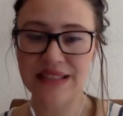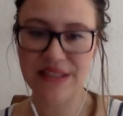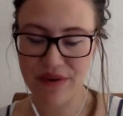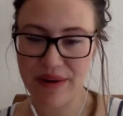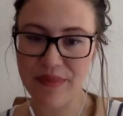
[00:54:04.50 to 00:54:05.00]

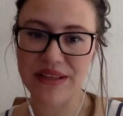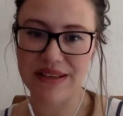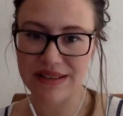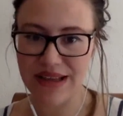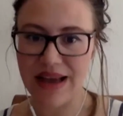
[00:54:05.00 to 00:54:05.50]
the remedy,
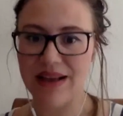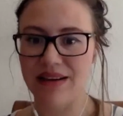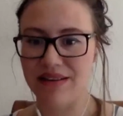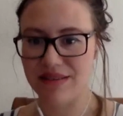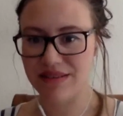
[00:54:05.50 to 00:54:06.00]

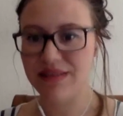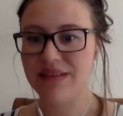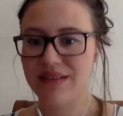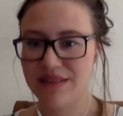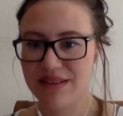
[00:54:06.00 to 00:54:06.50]
exactly.
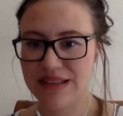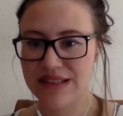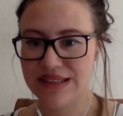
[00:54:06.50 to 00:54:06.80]
It's